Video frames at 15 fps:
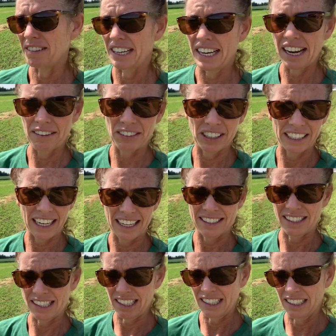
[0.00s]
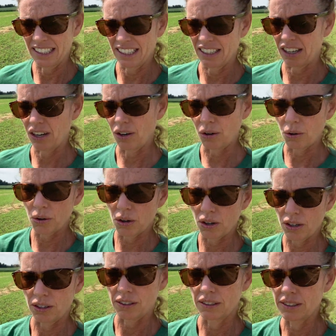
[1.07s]
never yet seen in our
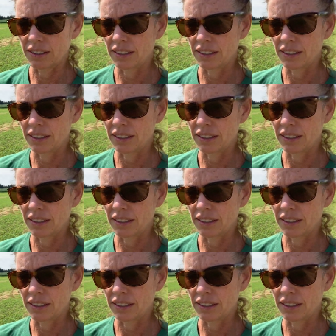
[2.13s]
whole